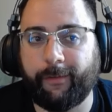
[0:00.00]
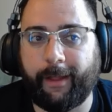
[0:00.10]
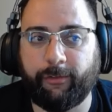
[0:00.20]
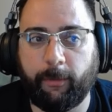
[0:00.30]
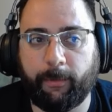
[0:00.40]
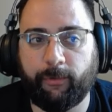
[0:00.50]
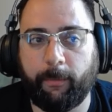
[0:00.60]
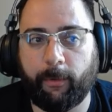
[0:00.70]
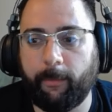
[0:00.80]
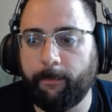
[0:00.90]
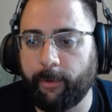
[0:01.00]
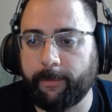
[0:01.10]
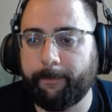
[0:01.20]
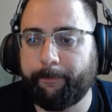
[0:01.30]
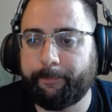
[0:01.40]
So that's super, super
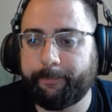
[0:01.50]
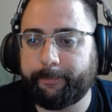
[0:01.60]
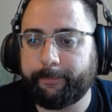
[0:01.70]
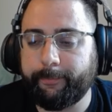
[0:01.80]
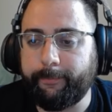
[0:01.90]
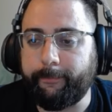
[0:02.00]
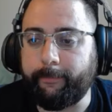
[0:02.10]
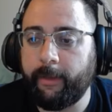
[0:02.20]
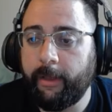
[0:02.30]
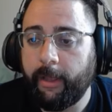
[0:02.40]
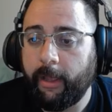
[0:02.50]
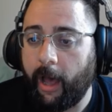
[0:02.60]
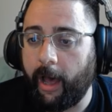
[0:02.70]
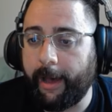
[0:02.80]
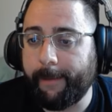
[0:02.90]
important.
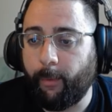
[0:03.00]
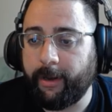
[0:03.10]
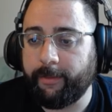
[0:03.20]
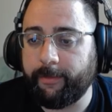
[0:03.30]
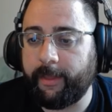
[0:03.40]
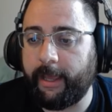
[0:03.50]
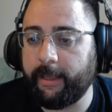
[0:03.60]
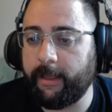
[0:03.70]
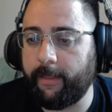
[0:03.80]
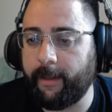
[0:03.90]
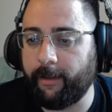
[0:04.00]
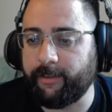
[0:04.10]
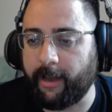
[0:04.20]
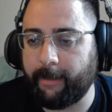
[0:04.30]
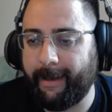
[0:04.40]
One other thing that I'll
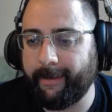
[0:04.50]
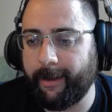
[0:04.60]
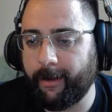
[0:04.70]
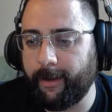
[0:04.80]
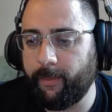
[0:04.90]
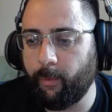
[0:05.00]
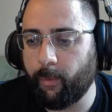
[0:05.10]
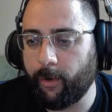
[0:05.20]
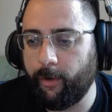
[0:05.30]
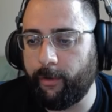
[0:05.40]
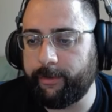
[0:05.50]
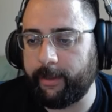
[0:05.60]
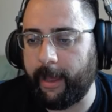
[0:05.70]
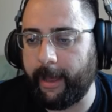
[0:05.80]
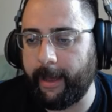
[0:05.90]
talk about here in the world
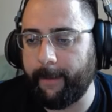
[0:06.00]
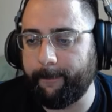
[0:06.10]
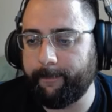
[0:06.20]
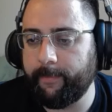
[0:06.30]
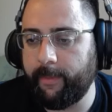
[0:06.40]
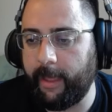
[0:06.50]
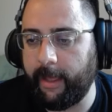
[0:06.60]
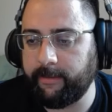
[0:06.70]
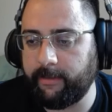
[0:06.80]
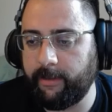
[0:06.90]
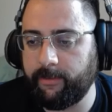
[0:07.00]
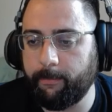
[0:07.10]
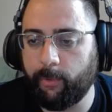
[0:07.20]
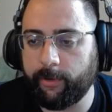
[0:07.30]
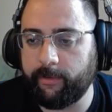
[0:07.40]
that is
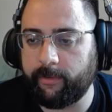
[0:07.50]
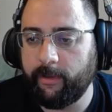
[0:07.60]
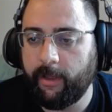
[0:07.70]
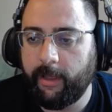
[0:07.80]
important